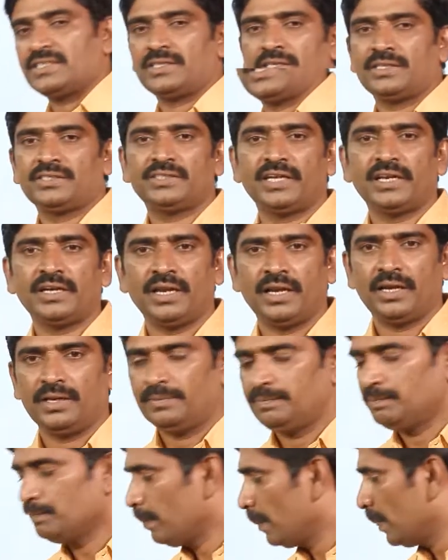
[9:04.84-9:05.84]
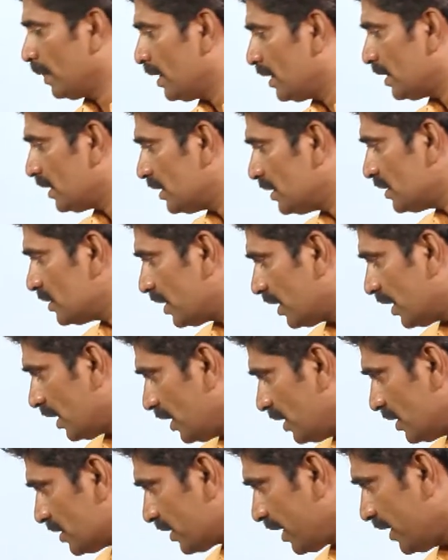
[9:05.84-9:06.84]
general. In generally
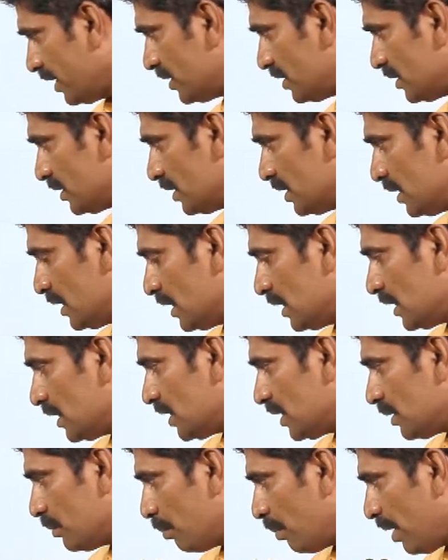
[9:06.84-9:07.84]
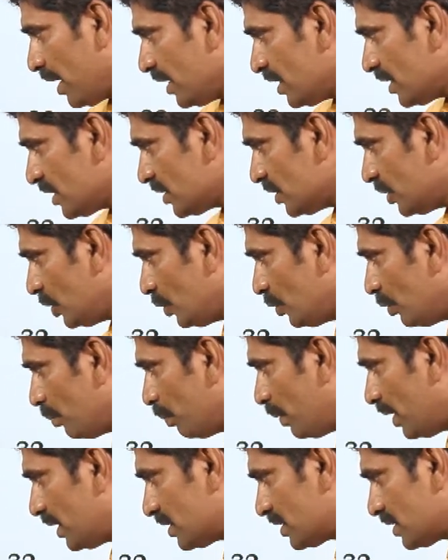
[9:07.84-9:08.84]
sign, minus into
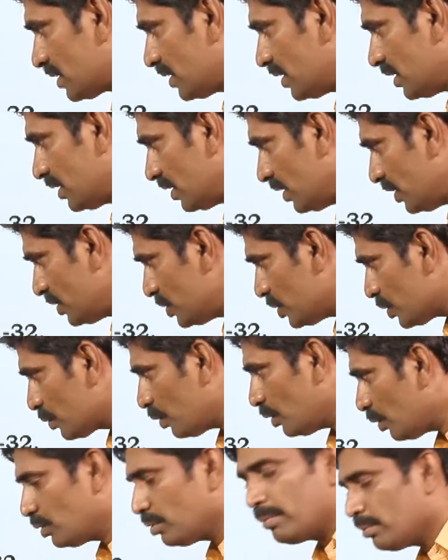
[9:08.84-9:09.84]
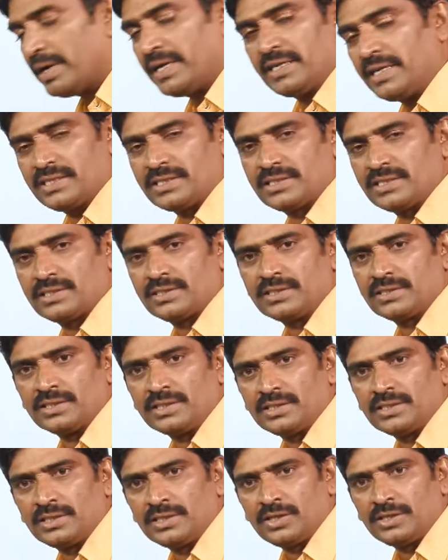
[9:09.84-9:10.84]
plus is equal to minus,
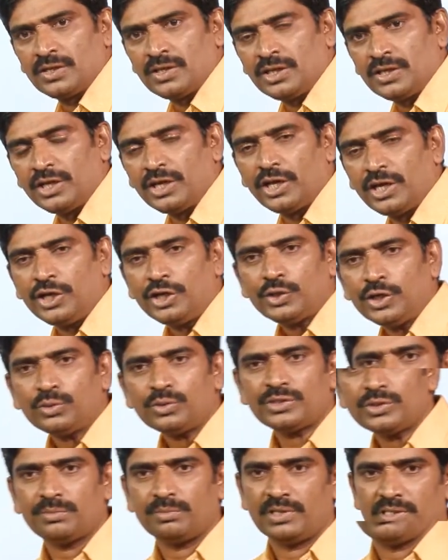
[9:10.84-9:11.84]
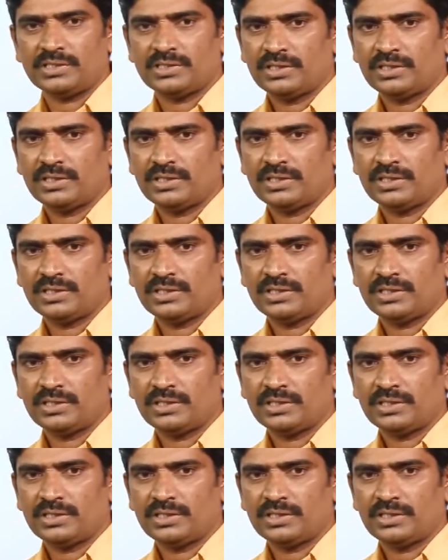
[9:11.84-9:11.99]
any two symbols.